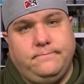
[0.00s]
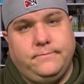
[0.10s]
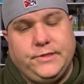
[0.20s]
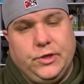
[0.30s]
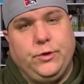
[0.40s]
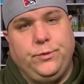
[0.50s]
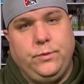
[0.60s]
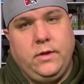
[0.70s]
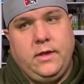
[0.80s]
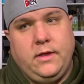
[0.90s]
So
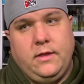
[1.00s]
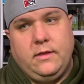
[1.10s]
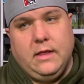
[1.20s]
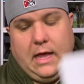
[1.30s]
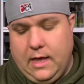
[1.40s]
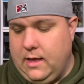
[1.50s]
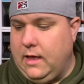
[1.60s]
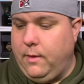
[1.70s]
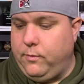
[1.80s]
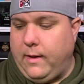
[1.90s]

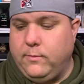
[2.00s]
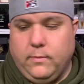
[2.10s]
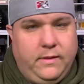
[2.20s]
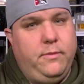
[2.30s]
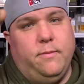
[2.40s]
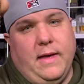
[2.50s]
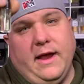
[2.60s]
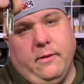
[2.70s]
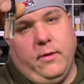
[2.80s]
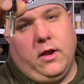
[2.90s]
I'll probably be buying
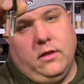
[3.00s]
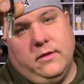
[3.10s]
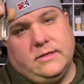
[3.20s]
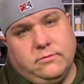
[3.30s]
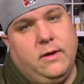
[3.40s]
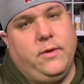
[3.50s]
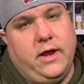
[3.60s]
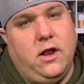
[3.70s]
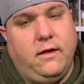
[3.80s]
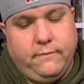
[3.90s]
a bottle of this right when I
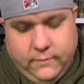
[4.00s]
get off.